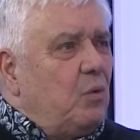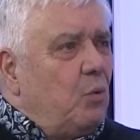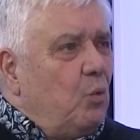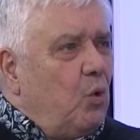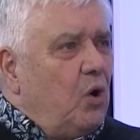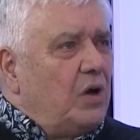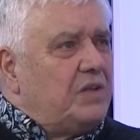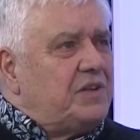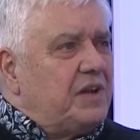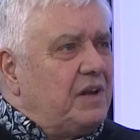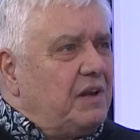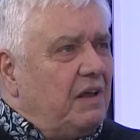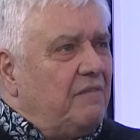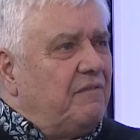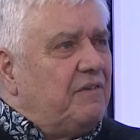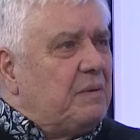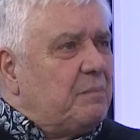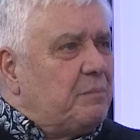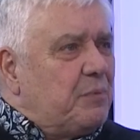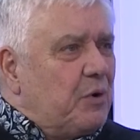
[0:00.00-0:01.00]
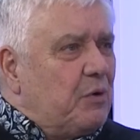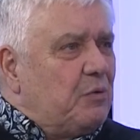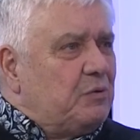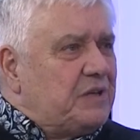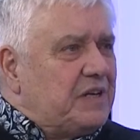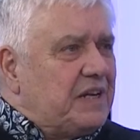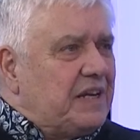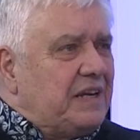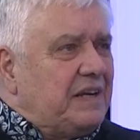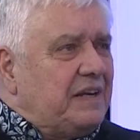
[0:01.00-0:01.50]
Water-loving
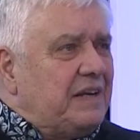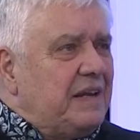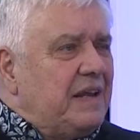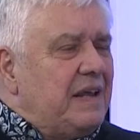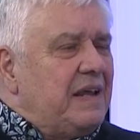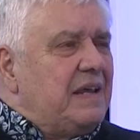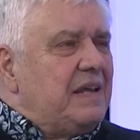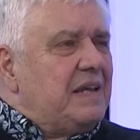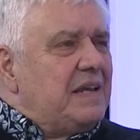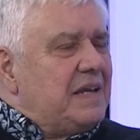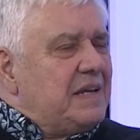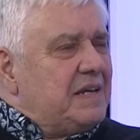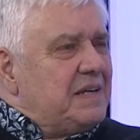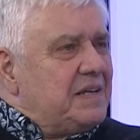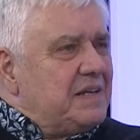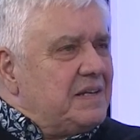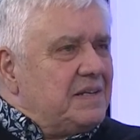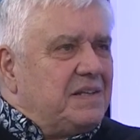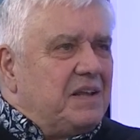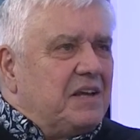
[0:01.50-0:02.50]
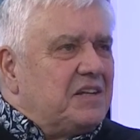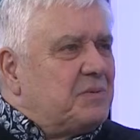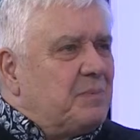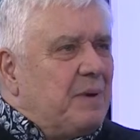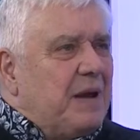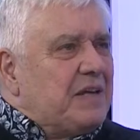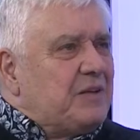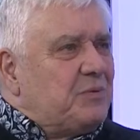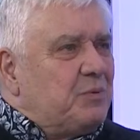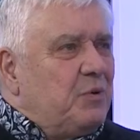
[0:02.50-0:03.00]
protein. Dust
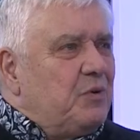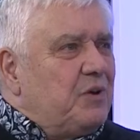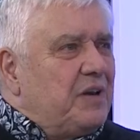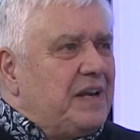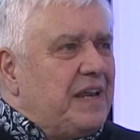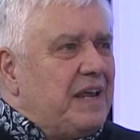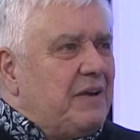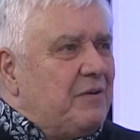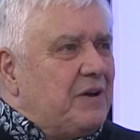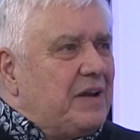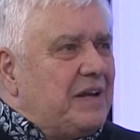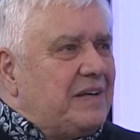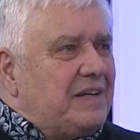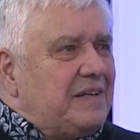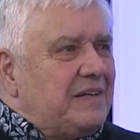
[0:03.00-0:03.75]
mites won't get near it.